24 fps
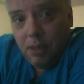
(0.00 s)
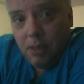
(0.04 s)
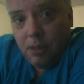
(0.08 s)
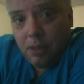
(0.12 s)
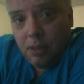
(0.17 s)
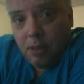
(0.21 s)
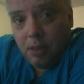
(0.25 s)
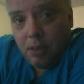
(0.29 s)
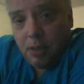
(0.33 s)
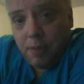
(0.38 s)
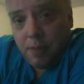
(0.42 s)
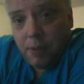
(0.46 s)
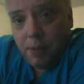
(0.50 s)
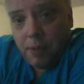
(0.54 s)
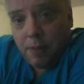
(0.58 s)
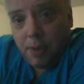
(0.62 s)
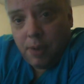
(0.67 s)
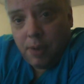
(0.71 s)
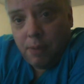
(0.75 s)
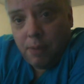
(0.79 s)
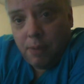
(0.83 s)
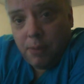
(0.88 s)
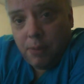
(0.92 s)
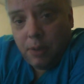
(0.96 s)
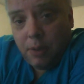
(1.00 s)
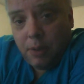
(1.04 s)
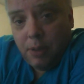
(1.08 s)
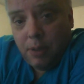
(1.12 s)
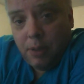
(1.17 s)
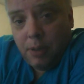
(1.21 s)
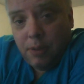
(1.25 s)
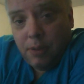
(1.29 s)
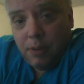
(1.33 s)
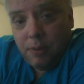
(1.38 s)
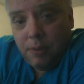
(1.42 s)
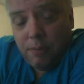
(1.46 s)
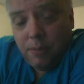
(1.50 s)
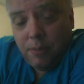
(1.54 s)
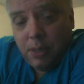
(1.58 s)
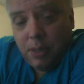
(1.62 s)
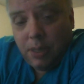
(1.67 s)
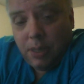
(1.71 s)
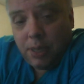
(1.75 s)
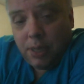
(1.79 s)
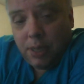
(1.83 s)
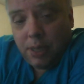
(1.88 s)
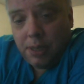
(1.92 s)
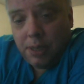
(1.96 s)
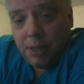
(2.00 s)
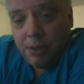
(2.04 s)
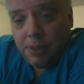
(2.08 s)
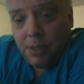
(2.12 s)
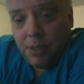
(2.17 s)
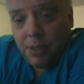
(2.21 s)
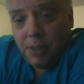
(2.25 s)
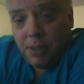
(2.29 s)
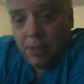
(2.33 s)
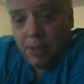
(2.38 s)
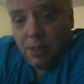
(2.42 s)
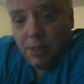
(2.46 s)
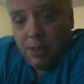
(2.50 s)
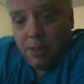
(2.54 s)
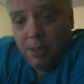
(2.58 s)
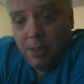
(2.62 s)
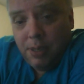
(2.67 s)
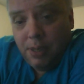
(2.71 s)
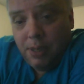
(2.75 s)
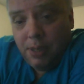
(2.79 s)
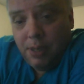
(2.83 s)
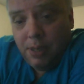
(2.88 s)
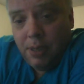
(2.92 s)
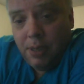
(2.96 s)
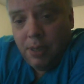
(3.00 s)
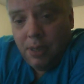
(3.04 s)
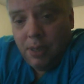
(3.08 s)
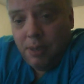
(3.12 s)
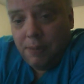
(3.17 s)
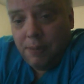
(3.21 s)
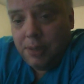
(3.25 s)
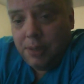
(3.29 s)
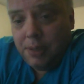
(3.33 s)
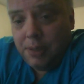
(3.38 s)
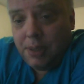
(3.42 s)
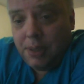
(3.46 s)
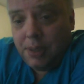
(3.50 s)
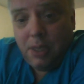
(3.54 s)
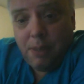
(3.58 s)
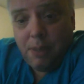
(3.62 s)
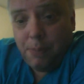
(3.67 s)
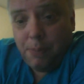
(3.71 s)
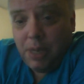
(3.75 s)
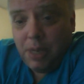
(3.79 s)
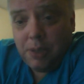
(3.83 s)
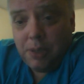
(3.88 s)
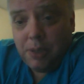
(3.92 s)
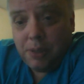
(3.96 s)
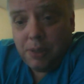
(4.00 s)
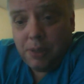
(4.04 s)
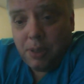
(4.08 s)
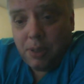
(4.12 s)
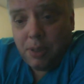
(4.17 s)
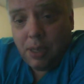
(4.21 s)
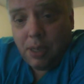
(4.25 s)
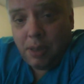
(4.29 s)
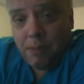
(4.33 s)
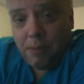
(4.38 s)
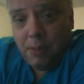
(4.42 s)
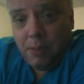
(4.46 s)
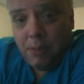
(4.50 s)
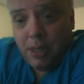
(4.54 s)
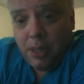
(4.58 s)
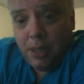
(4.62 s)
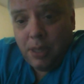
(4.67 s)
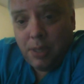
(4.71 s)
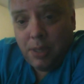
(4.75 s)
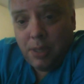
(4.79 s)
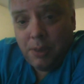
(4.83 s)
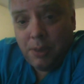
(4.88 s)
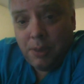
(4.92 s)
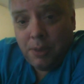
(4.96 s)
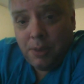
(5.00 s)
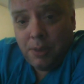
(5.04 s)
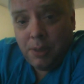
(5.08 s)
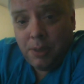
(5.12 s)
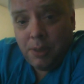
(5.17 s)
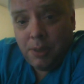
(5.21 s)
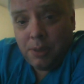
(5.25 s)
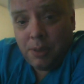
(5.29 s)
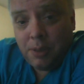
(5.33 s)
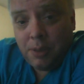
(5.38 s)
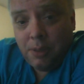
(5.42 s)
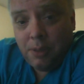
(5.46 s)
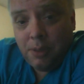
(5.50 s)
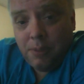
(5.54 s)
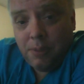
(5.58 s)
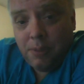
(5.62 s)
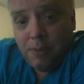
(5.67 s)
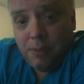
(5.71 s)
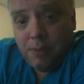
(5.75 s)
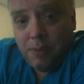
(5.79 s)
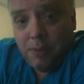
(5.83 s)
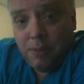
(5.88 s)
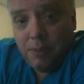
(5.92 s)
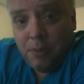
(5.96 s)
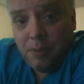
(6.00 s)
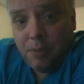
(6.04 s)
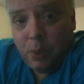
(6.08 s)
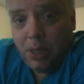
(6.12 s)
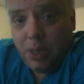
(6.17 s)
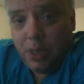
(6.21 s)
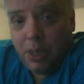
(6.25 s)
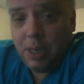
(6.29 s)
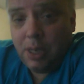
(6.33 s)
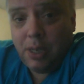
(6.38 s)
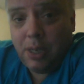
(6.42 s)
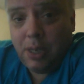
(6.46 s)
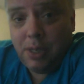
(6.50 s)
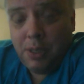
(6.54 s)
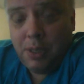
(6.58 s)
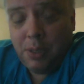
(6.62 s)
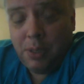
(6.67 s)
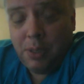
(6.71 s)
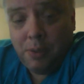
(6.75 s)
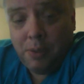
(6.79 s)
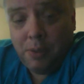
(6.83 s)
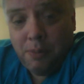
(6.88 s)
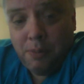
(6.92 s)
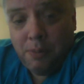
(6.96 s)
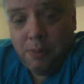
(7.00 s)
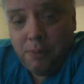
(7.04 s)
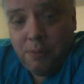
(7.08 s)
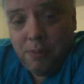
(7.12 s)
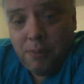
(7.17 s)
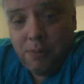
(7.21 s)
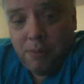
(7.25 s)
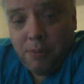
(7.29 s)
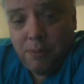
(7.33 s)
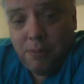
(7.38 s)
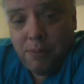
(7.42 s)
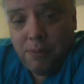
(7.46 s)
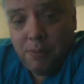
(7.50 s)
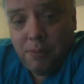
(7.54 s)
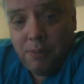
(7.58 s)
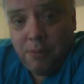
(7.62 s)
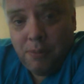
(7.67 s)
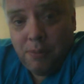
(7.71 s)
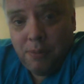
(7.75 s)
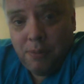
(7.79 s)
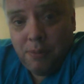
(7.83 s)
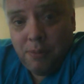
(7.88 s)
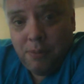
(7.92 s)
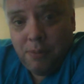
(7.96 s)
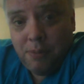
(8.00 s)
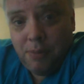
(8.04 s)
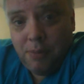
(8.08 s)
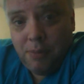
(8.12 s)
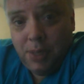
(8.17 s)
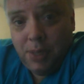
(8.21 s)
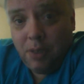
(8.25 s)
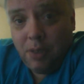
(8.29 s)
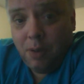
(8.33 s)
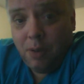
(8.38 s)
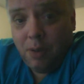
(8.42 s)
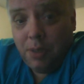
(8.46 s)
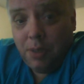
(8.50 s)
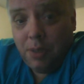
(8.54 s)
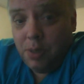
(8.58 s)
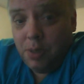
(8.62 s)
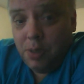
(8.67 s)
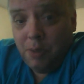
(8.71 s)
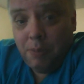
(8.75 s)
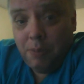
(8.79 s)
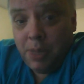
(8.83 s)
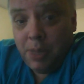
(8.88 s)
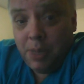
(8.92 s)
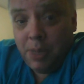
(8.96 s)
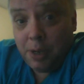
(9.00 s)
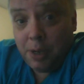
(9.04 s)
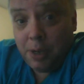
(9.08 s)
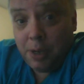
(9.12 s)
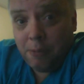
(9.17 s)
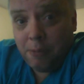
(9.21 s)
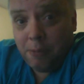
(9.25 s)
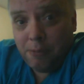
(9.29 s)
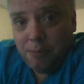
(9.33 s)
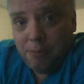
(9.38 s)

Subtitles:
Sorry if I rambled. Like I said, if a silly bastard like me can do this, why not you? You can only do better.